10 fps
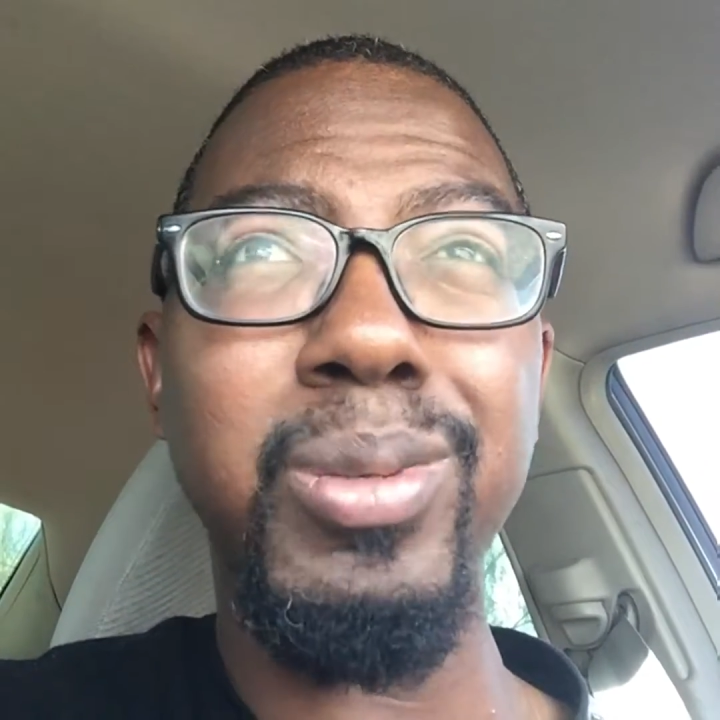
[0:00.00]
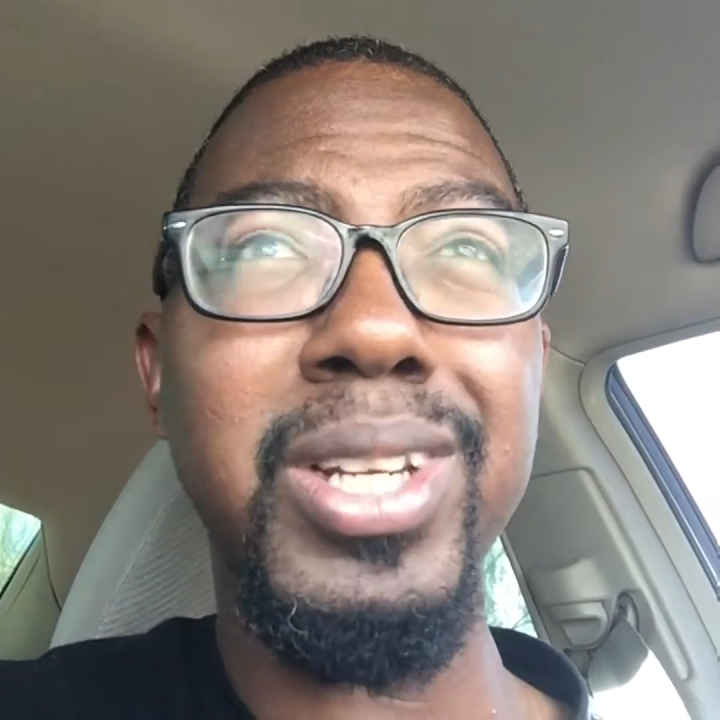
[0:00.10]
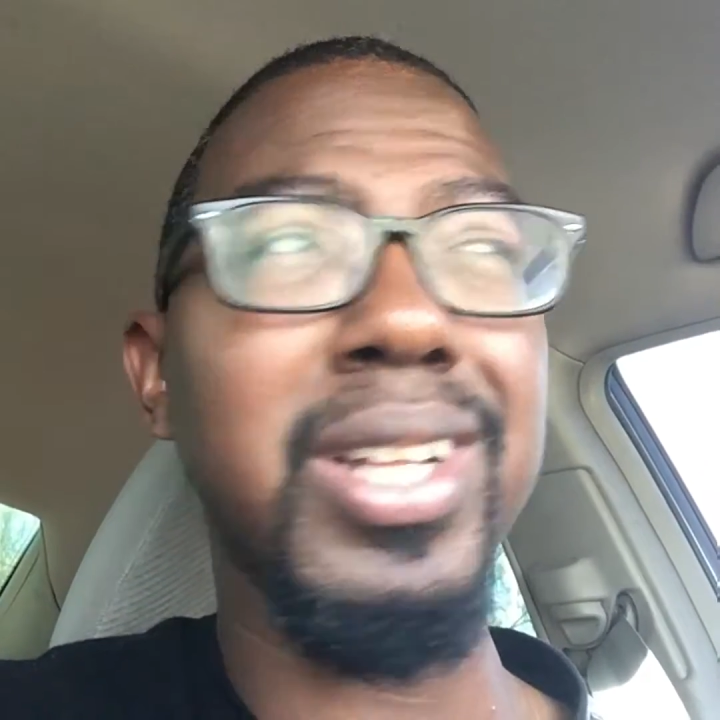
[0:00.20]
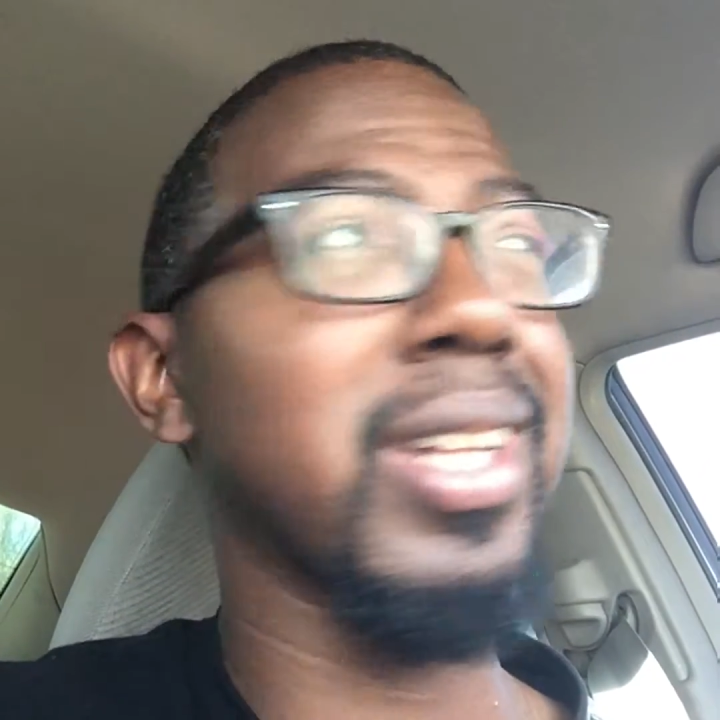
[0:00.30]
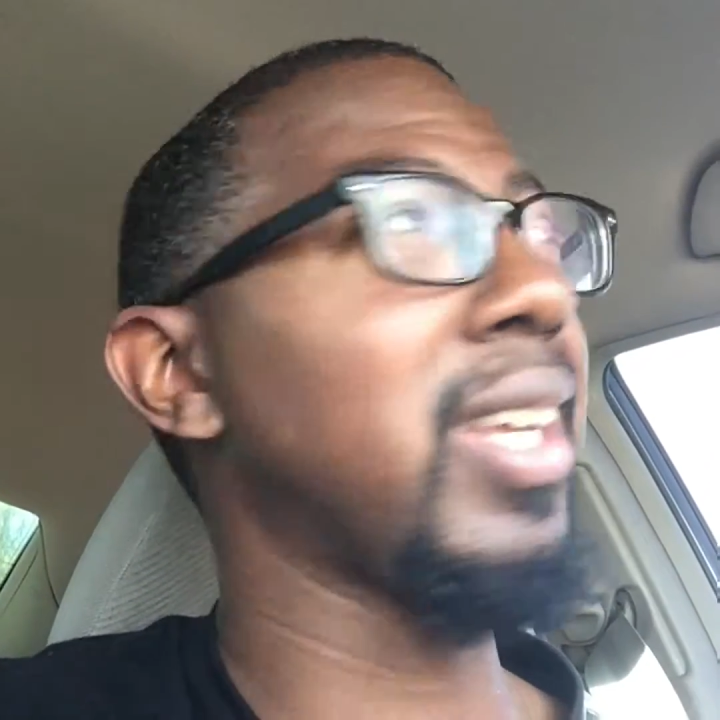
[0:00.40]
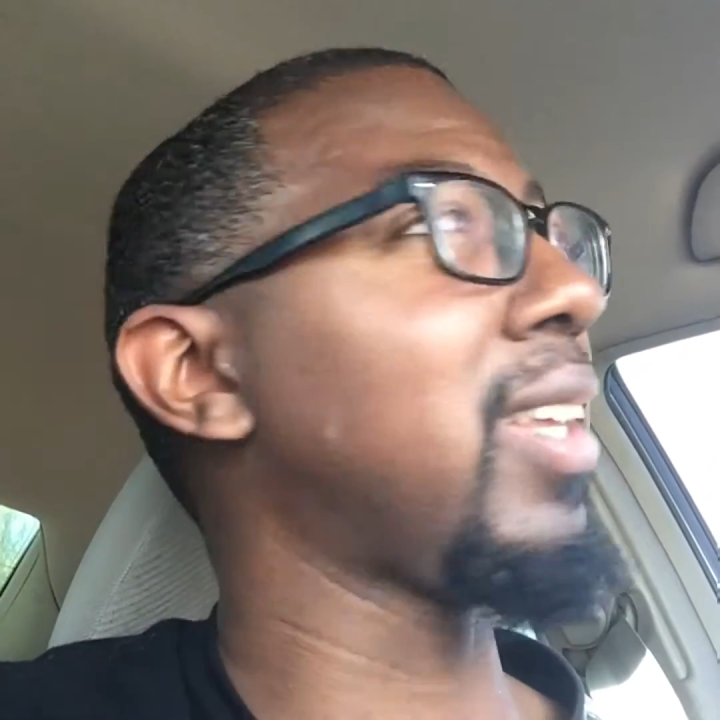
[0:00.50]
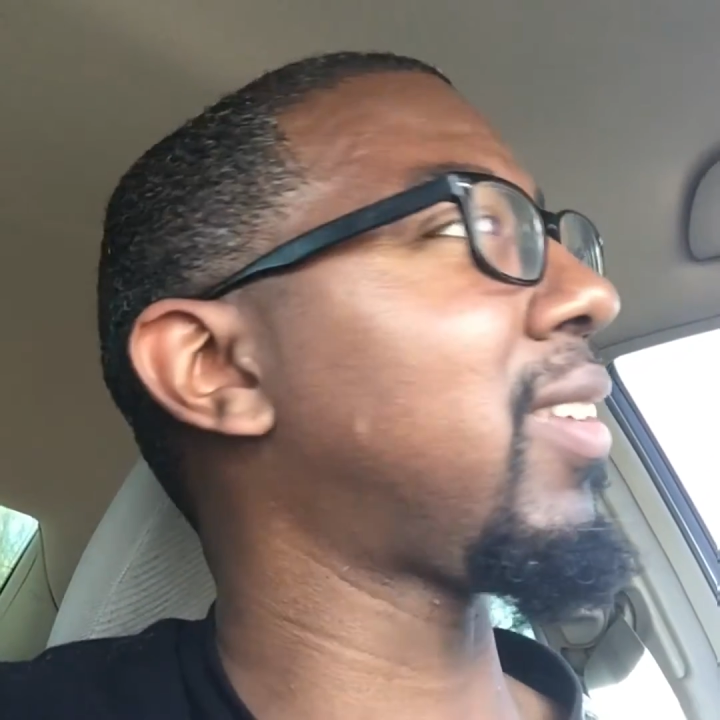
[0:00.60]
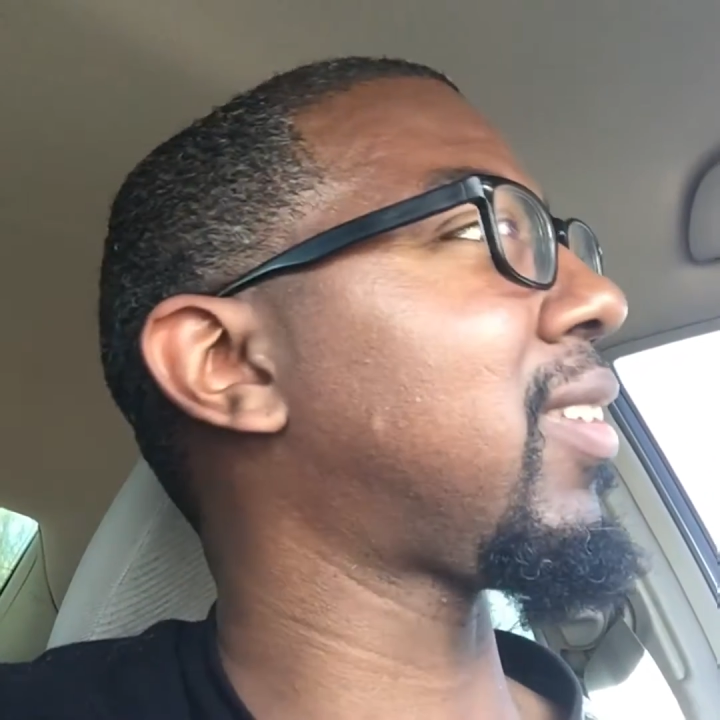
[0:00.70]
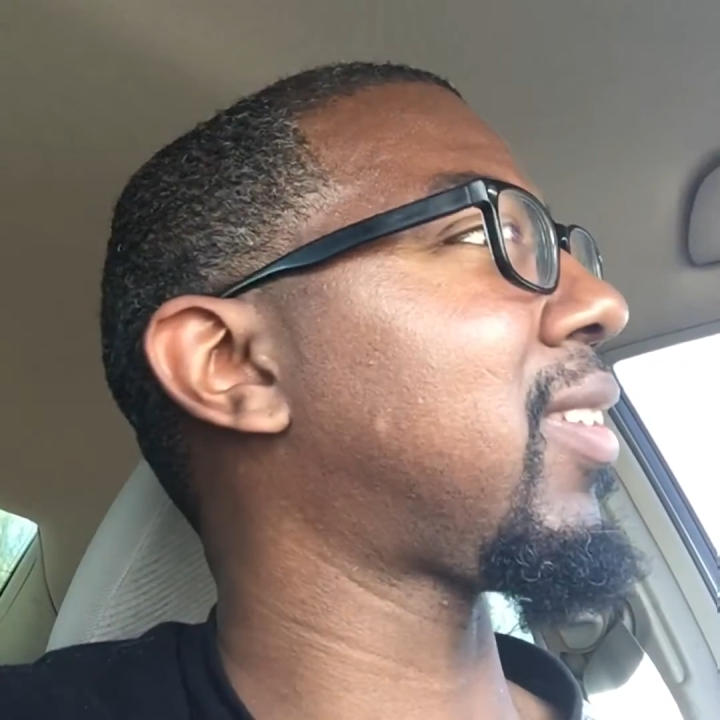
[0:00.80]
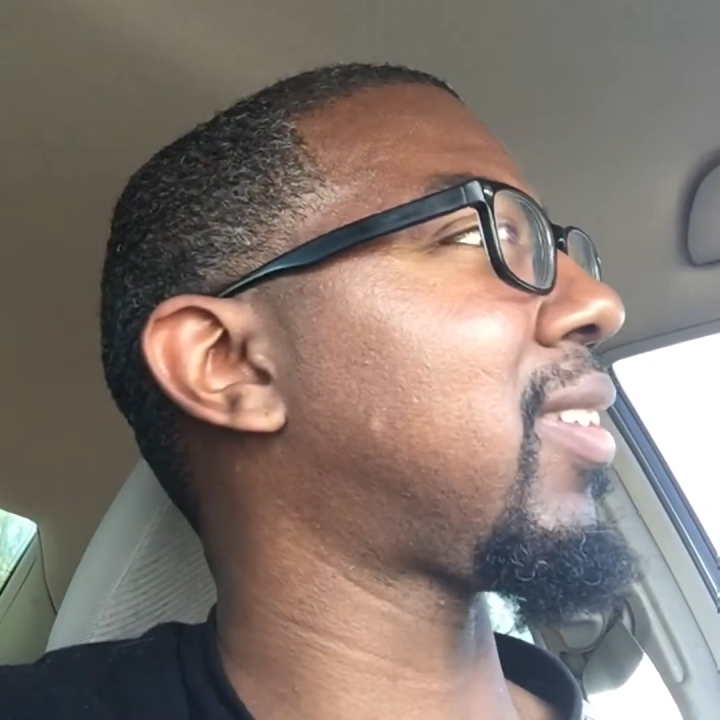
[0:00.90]
in at
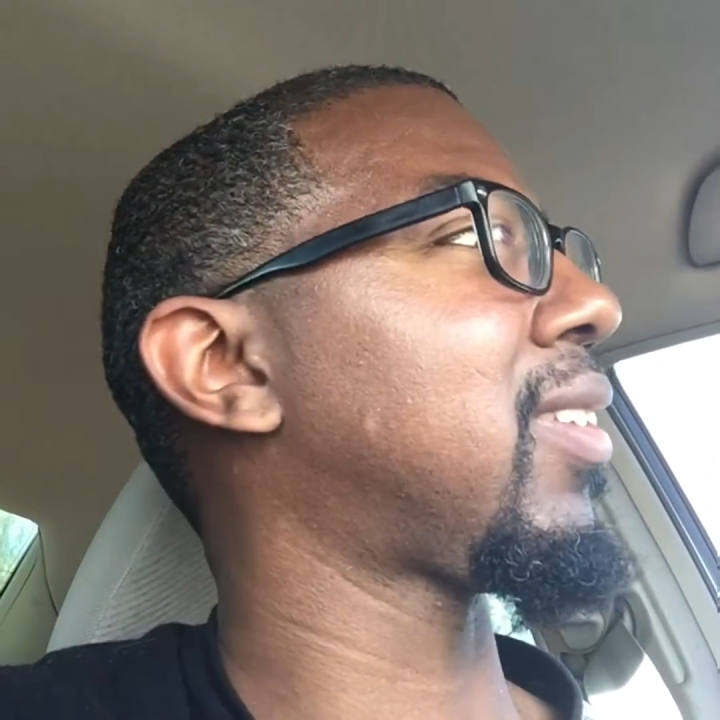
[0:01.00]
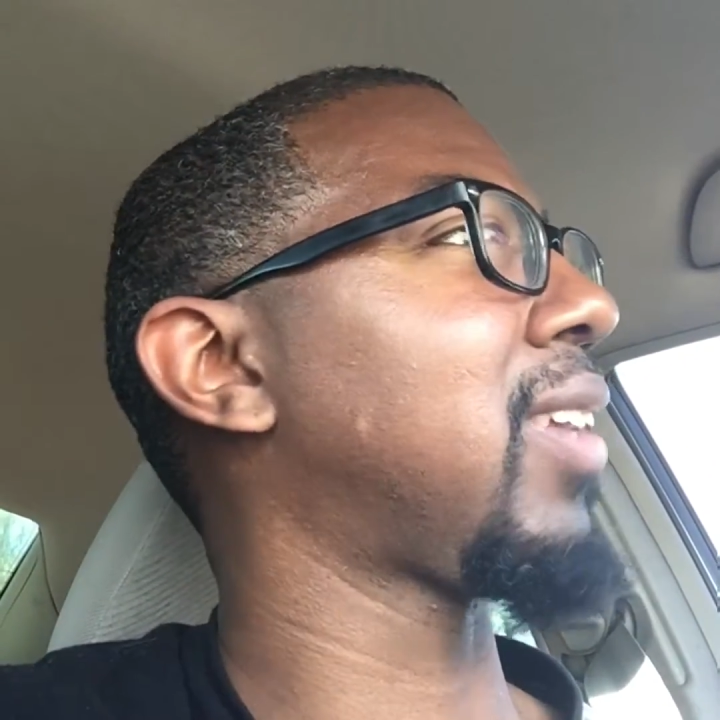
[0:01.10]
least